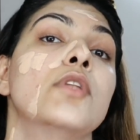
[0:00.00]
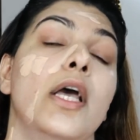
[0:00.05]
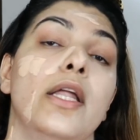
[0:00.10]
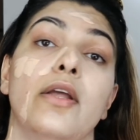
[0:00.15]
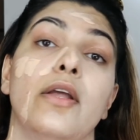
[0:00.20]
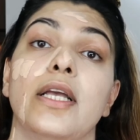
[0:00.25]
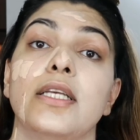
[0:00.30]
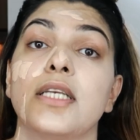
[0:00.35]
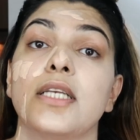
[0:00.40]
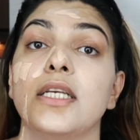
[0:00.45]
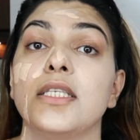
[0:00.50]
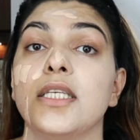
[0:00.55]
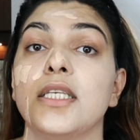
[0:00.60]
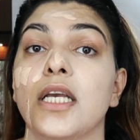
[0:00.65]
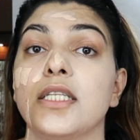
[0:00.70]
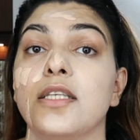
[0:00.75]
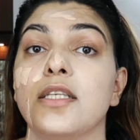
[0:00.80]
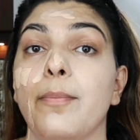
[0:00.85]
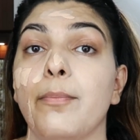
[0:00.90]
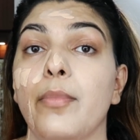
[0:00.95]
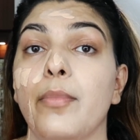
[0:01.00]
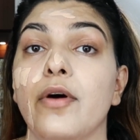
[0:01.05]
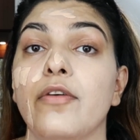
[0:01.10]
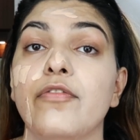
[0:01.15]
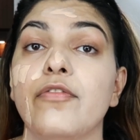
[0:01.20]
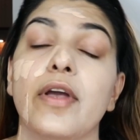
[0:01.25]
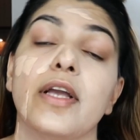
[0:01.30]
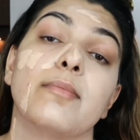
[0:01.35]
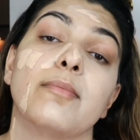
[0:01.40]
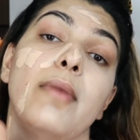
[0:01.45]
Like you guys can see, it's a
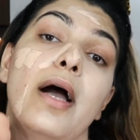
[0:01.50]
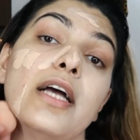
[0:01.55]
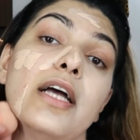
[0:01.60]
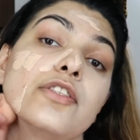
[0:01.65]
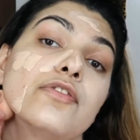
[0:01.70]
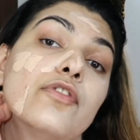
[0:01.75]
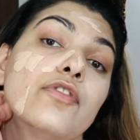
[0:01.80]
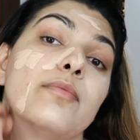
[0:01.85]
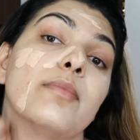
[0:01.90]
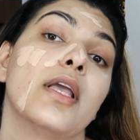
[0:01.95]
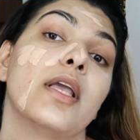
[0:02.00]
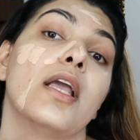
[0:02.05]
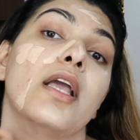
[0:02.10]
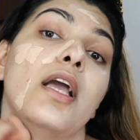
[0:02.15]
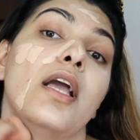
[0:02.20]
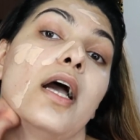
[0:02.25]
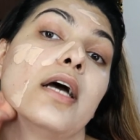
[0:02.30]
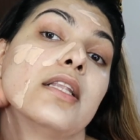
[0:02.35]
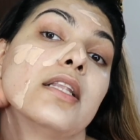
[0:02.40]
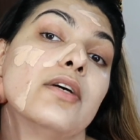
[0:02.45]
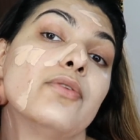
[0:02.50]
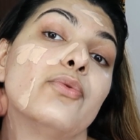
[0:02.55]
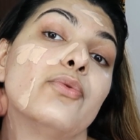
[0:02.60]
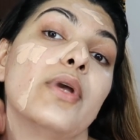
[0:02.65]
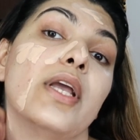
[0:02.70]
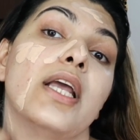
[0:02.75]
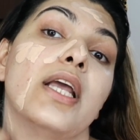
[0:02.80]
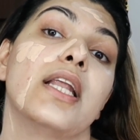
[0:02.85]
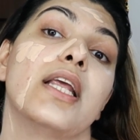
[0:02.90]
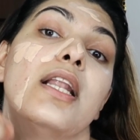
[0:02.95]
perfect match for me, and I
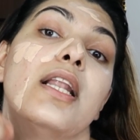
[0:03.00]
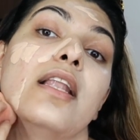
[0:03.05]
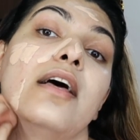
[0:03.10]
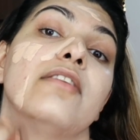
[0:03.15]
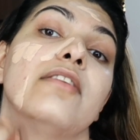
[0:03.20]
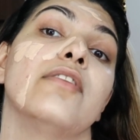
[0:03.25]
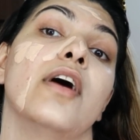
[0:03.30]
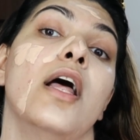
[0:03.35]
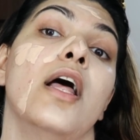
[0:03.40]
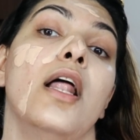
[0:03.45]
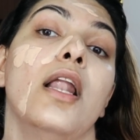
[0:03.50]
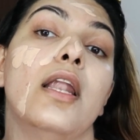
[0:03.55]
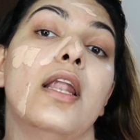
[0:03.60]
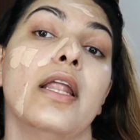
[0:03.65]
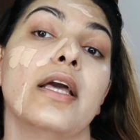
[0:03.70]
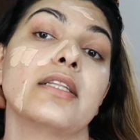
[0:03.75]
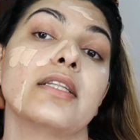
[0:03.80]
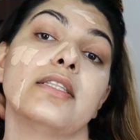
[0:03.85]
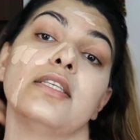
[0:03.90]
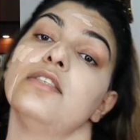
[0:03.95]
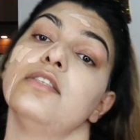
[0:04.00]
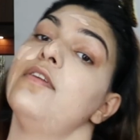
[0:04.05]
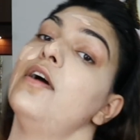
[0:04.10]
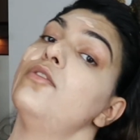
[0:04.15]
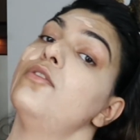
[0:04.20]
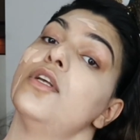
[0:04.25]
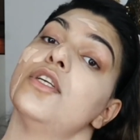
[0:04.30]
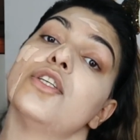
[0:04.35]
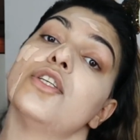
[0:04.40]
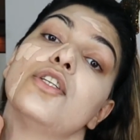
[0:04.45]
really love, like, this
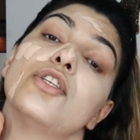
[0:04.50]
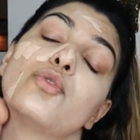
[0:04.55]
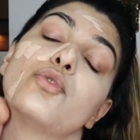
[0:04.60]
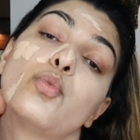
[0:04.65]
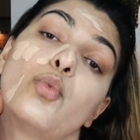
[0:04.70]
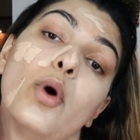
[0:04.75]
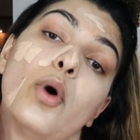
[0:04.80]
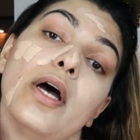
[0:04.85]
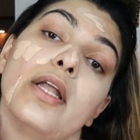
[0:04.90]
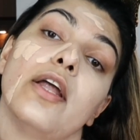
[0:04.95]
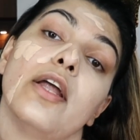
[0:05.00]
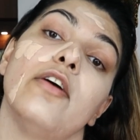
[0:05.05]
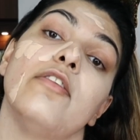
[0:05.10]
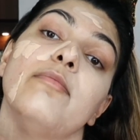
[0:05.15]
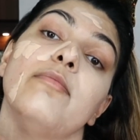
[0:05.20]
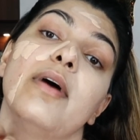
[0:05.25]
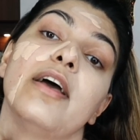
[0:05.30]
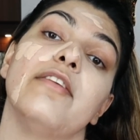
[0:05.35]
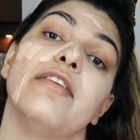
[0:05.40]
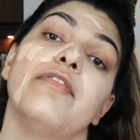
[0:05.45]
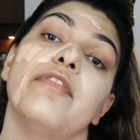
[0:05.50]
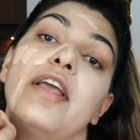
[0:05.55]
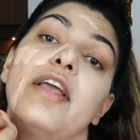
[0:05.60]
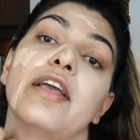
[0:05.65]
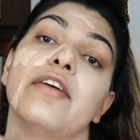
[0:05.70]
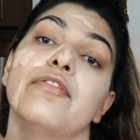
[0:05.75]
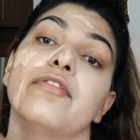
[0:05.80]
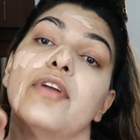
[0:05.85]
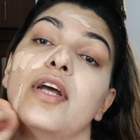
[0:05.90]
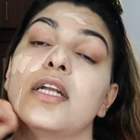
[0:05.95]
foundation is one of my
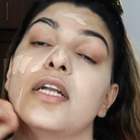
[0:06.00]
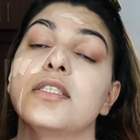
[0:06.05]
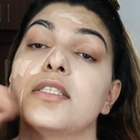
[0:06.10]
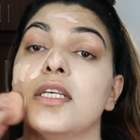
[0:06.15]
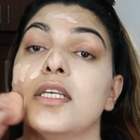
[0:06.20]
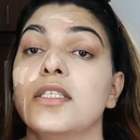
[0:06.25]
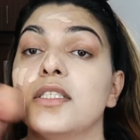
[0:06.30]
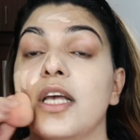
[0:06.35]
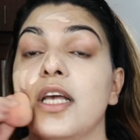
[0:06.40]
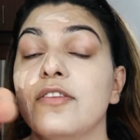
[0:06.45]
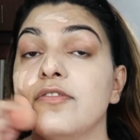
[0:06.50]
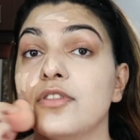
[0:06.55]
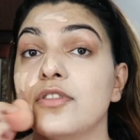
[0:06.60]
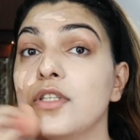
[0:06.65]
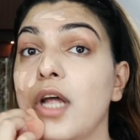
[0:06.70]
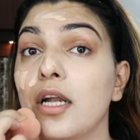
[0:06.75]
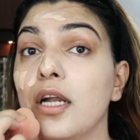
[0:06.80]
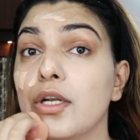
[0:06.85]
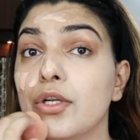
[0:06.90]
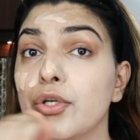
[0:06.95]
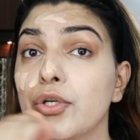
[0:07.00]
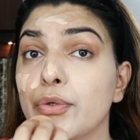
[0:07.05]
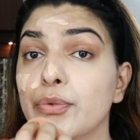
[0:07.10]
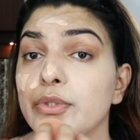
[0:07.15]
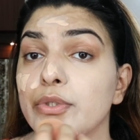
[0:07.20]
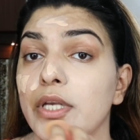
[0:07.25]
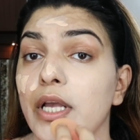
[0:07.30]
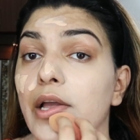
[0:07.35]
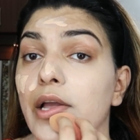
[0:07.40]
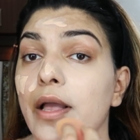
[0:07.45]
favorites since I've started
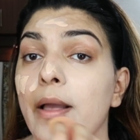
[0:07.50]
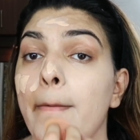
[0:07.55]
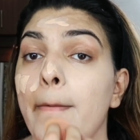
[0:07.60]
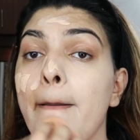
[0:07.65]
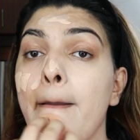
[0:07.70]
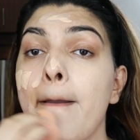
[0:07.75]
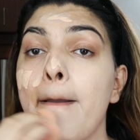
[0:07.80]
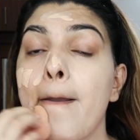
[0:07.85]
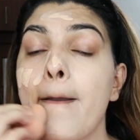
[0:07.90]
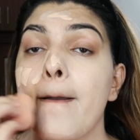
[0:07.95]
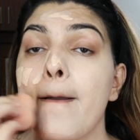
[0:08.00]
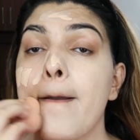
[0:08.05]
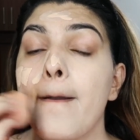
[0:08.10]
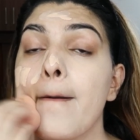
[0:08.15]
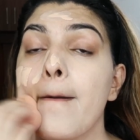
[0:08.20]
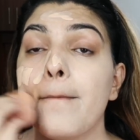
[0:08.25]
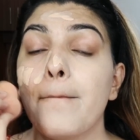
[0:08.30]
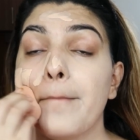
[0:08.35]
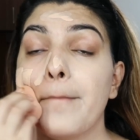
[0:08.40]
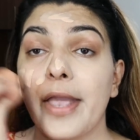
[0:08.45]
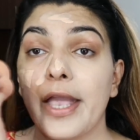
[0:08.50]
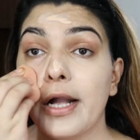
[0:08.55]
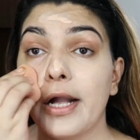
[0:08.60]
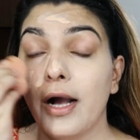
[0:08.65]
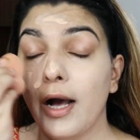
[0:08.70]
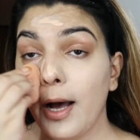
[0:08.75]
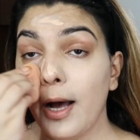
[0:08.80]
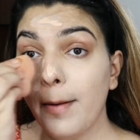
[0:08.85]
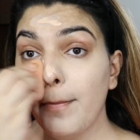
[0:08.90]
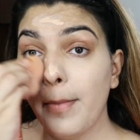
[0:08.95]
using
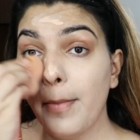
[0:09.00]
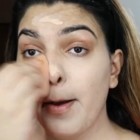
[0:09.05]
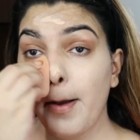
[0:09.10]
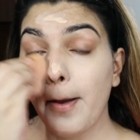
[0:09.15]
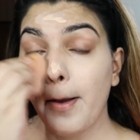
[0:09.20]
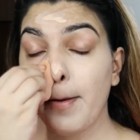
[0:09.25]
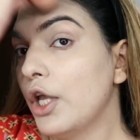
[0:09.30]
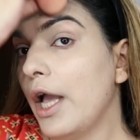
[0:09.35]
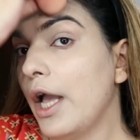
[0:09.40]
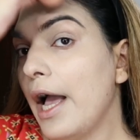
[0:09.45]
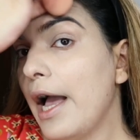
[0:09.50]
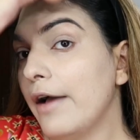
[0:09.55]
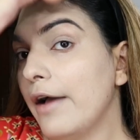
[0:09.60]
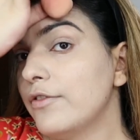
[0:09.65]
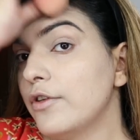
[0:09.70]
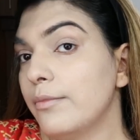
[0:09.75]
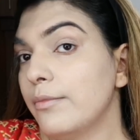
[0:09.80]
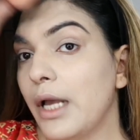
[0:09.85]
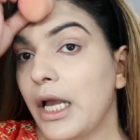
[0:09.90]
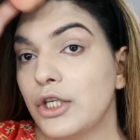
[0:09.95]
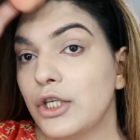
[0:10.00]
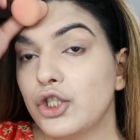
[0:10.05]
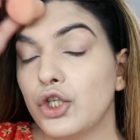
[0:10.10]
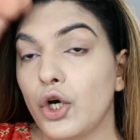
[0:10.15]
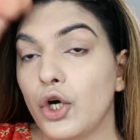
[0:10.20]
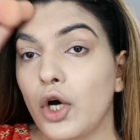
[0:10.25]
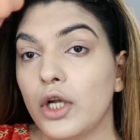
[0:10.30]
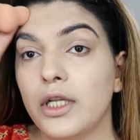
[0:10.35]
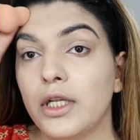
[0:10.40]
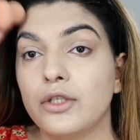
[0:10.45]
makeup. You have to make
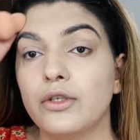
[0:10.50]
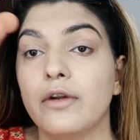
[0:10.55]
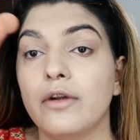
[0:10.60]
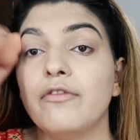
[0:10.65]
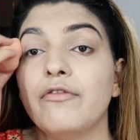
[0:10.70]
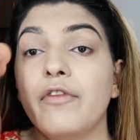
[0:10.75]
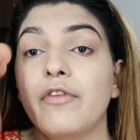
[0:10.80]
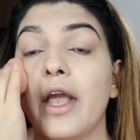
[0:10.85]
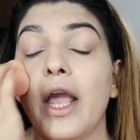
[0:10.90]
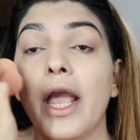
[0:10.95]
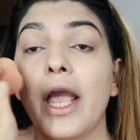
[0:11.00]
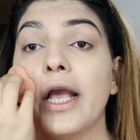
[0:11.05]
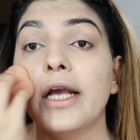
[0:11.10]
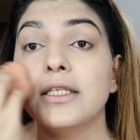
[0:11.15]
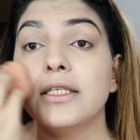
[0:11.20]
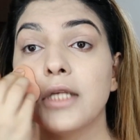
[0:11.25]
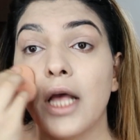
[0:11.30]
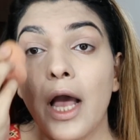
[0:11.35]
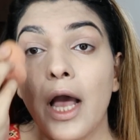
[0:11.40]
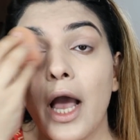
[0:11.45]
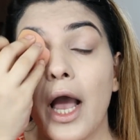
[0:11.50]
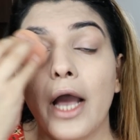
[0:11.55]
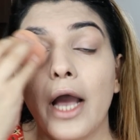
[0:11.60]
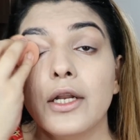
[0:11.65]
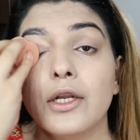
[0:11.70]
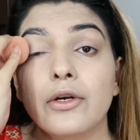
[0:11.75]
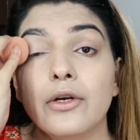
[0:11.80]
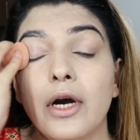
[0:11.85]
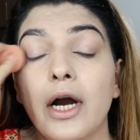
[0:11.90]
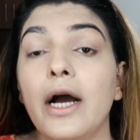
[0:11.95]
sure that your face
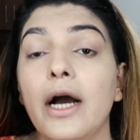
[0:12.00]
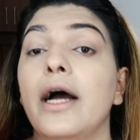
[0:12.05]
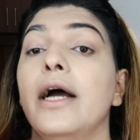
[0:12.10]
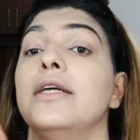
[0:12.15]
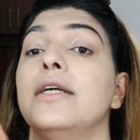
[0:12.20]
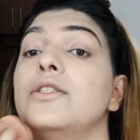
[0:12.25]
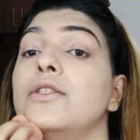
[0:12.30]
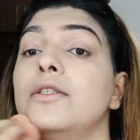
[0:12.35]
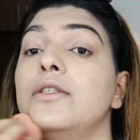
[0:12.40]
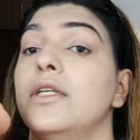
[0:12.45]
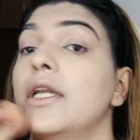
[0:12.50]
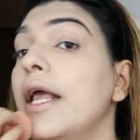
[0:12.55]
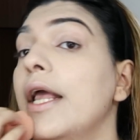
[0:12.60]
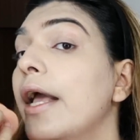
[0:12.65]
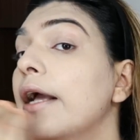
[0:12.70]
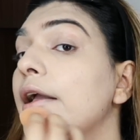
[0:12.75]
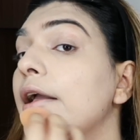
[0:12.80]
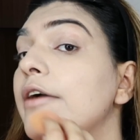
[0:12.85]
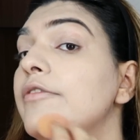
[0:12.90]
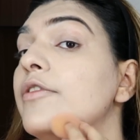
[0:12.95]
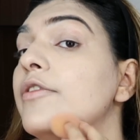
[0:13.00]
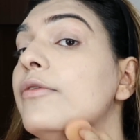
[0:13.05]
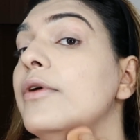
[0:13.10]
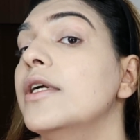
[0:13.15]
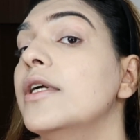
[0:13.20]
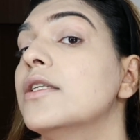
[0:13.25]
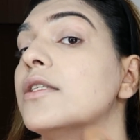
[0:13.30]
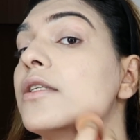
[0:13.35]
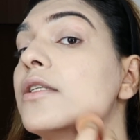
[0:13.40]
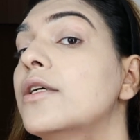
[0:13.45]
and your eyes, your neck,
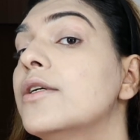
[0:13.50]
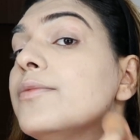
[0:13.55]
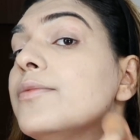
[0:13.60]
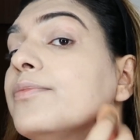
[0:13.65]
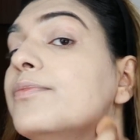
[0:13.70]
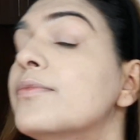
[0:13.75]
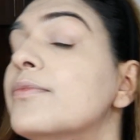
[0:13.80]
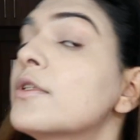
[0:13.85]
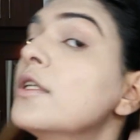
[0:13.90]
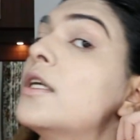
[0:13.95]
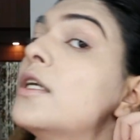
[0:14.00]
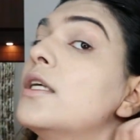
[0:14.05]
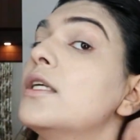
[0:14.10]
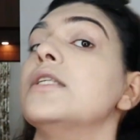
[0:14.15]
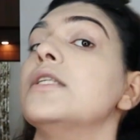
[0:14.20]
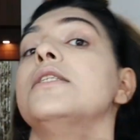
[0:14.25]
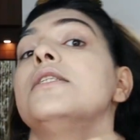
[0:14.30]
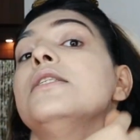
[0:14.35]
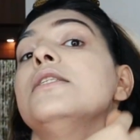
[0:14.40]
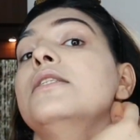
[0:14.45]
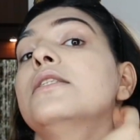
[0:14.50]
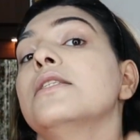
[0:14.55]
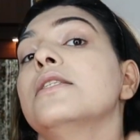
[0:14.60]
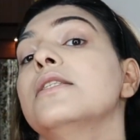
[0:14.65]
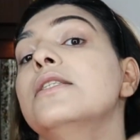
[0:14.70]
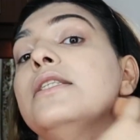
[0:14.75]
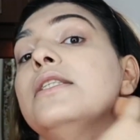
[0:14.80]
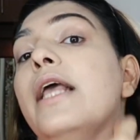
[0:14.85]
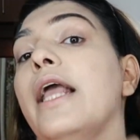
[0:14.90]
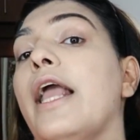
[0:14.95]
everywhere is
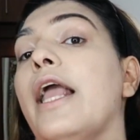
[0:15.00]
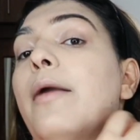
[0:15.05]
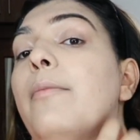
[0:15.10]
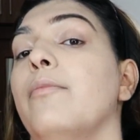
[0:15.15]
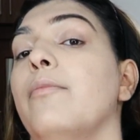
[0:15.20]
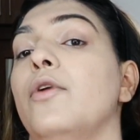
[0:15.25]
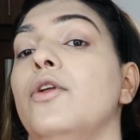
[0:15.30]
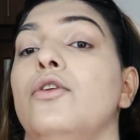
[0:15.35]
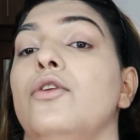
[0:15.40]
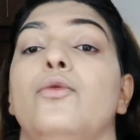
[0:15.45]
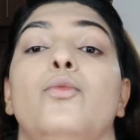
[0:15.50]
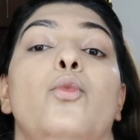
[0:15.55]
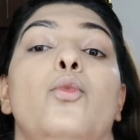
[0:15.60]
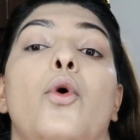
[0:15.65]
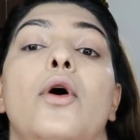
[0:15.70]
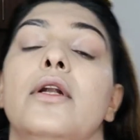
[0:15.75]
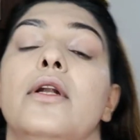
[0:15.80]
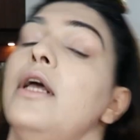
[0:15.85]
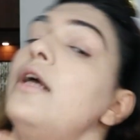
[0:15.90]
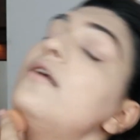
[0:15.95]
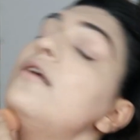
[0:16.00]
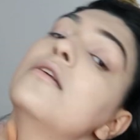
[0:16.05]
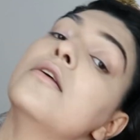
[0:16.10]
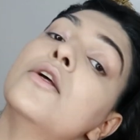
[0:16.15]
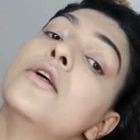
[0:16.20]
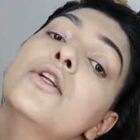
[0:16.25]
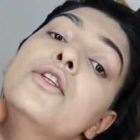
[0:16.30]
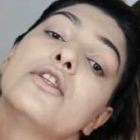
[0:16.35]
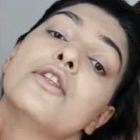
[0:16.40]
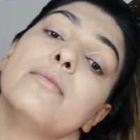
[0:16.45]
same. You don't want
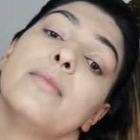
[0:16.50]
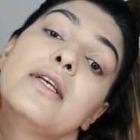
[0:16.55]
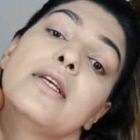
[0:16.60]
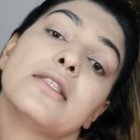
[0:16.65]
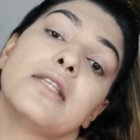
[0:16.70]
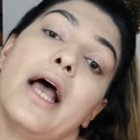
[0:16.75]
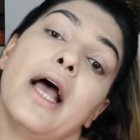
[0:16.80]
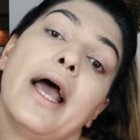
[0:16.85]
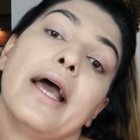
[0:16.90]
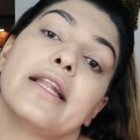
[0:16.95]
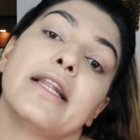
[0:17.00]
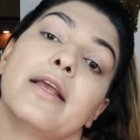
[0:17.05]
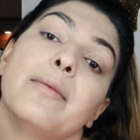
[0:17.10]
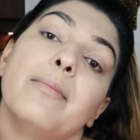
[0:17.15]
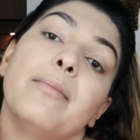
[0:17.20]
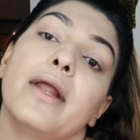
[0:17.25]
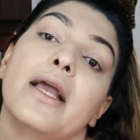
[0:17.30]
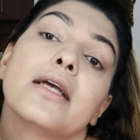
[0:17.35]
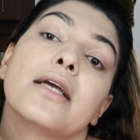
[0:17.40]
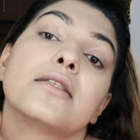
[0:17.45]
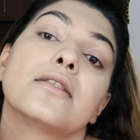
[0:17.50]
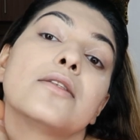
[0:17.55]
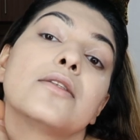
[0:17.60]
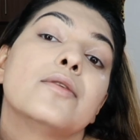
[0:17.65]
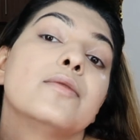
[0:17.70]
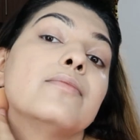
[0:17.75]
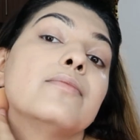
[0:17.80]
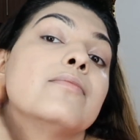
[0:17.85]
to miss any place.